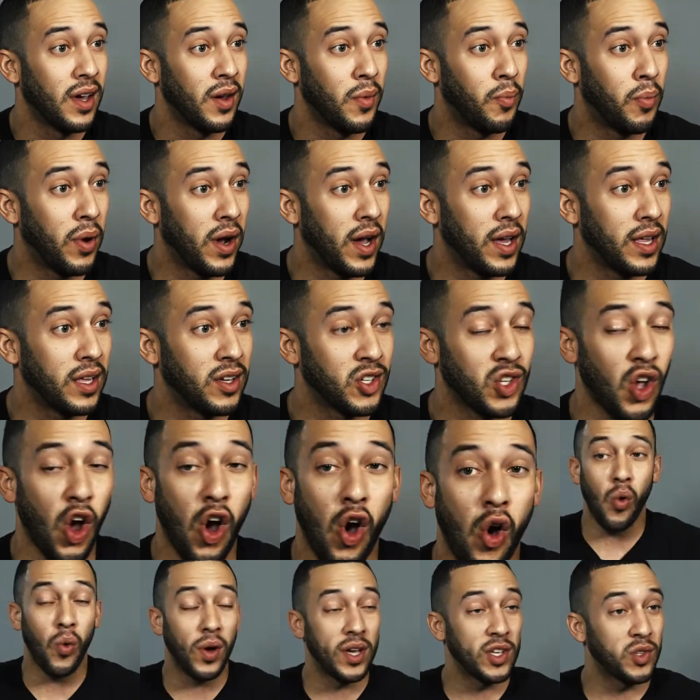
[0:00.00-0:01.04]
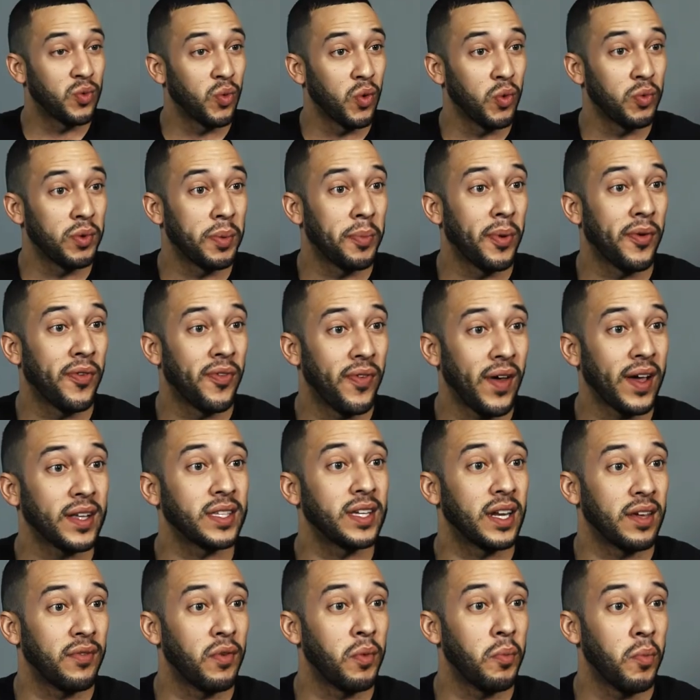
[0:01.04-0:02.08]
But it's always room to perfect
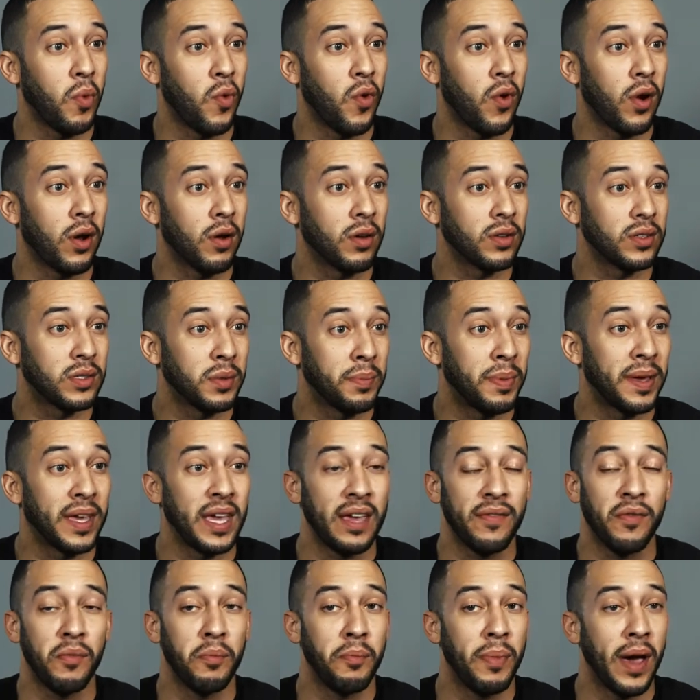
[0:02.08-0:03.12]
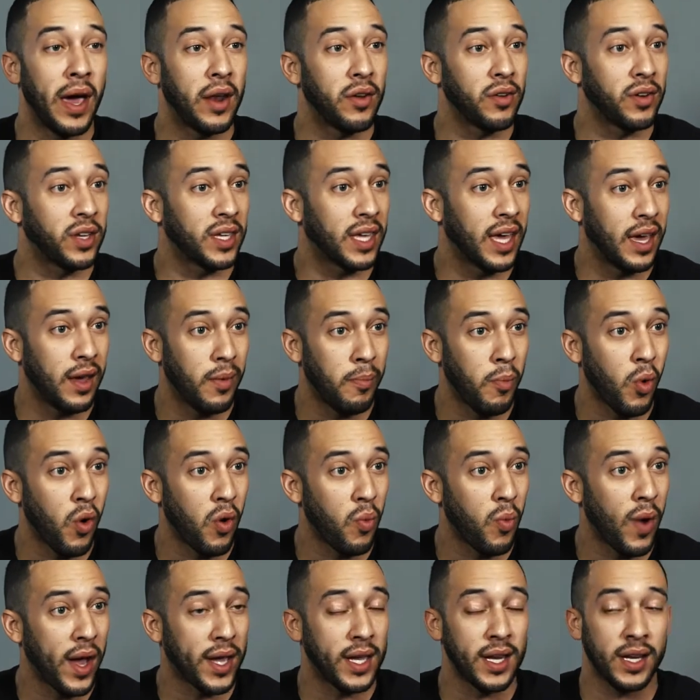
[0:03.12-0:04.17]
it even more, to be even better, to get more
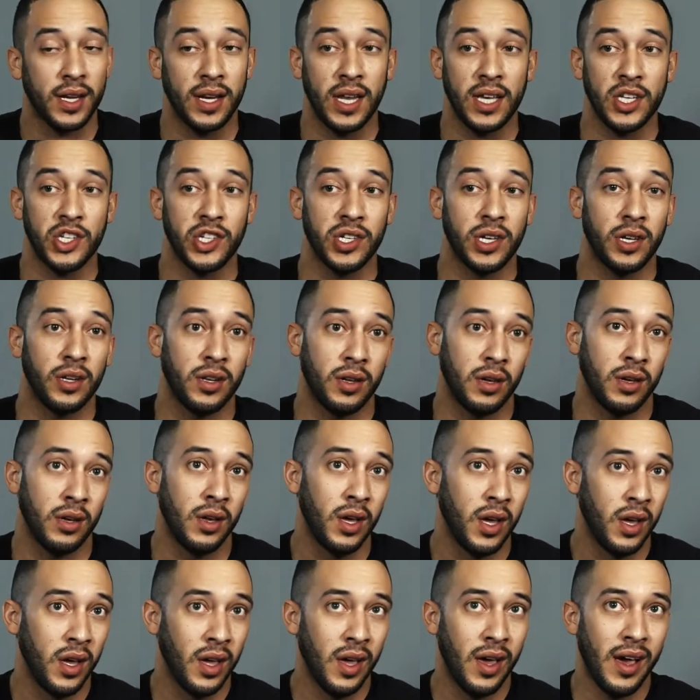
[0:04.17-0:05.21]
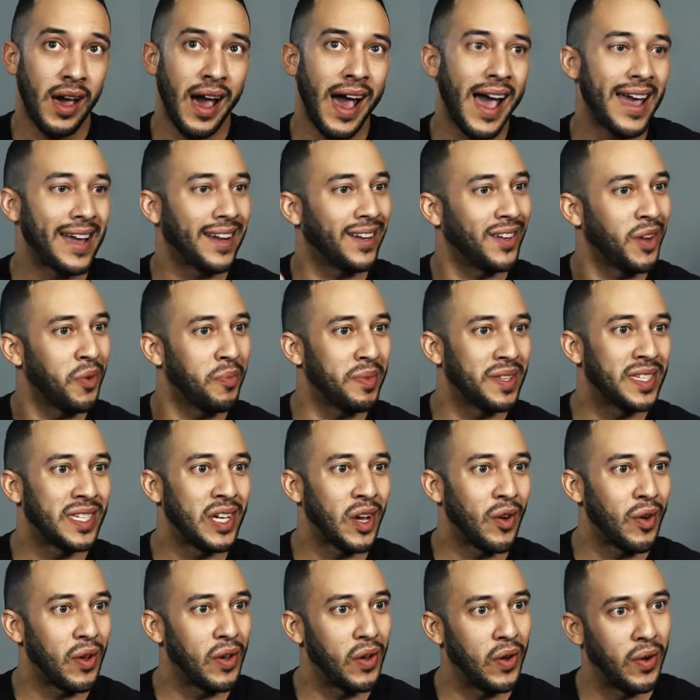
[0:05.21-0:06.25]
recognition, to heighten your
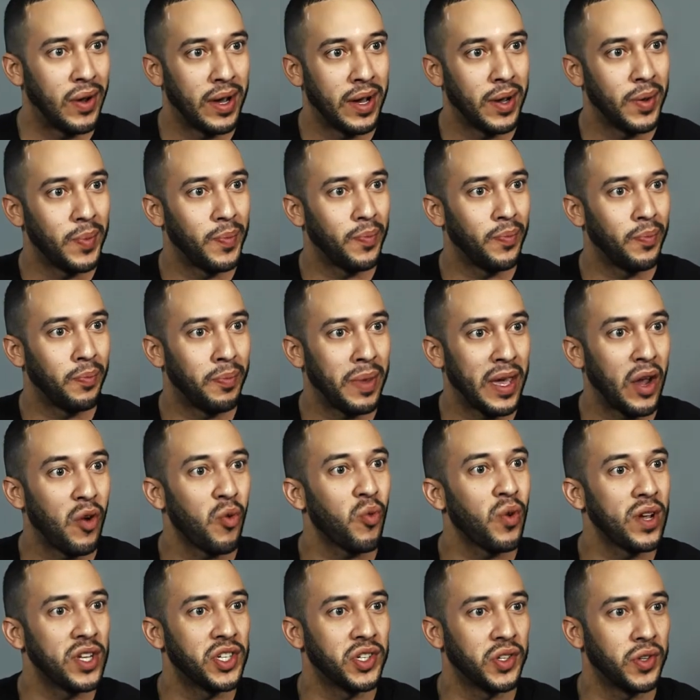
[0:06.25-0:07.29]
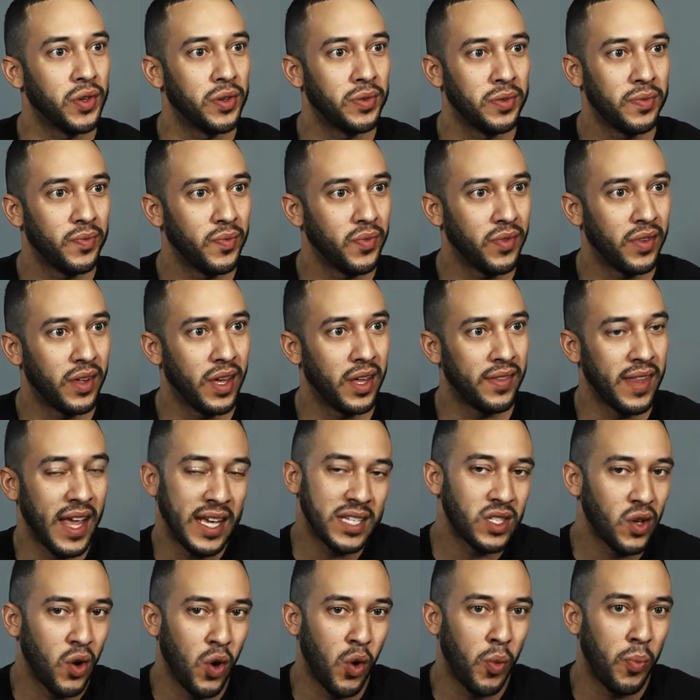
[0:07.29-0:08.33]
material up, be original. And
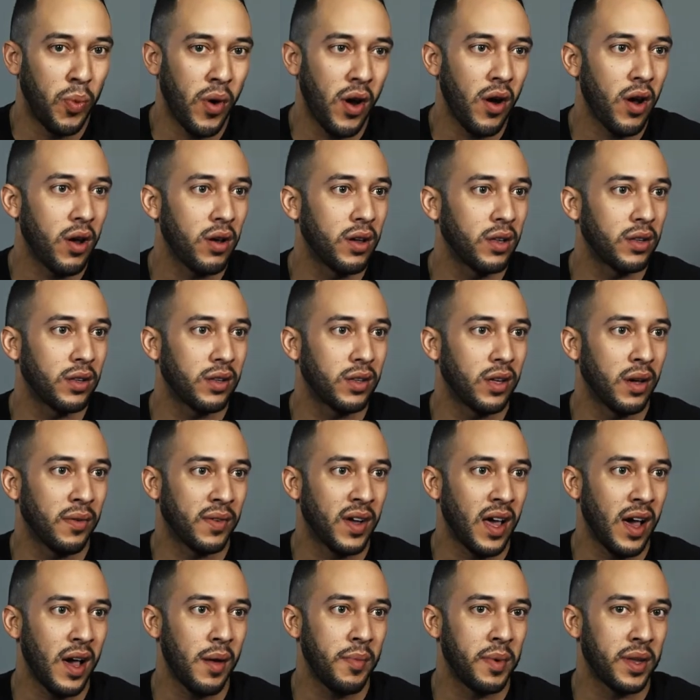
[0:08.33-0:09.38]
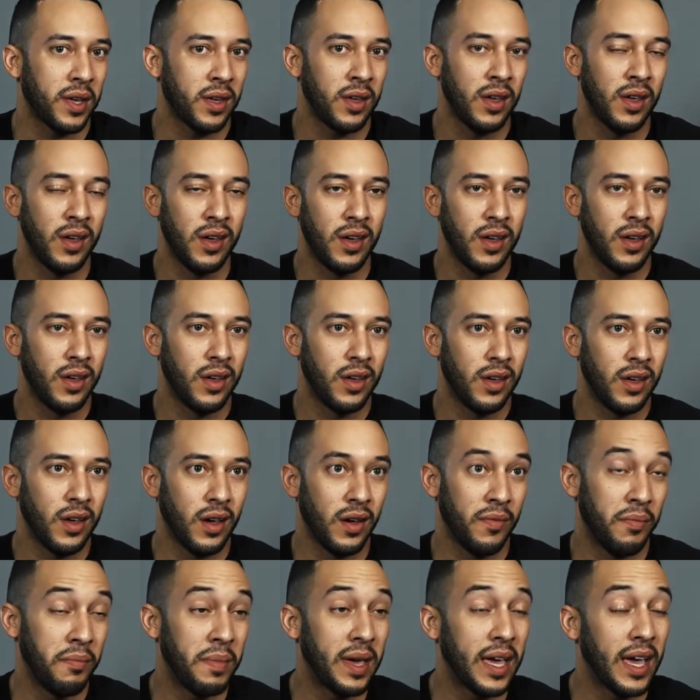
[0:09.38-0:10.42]
that's the whole part of comedy.
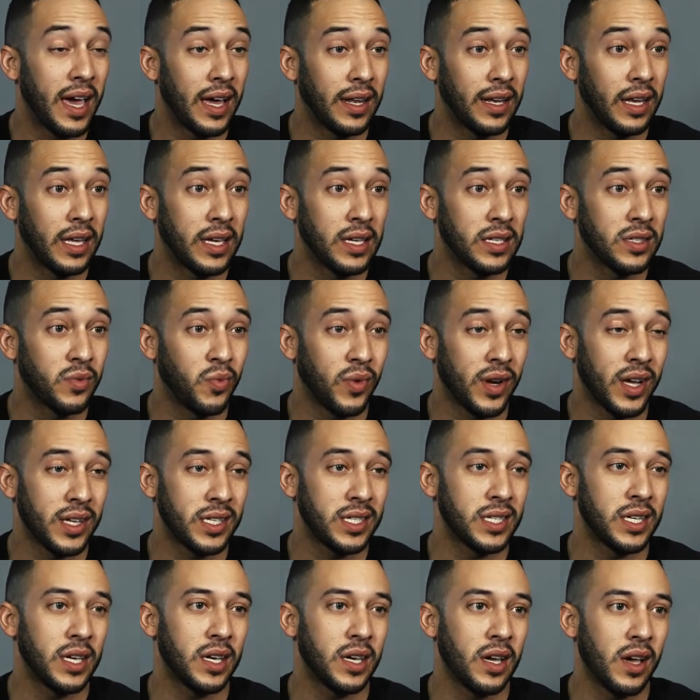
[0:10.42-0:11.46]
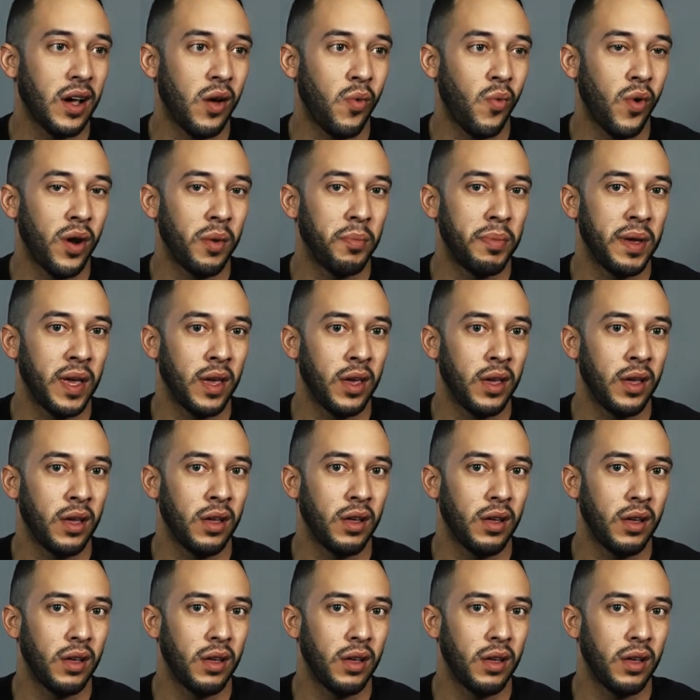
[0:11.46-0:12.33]
Of me at least, when I see it, I want to be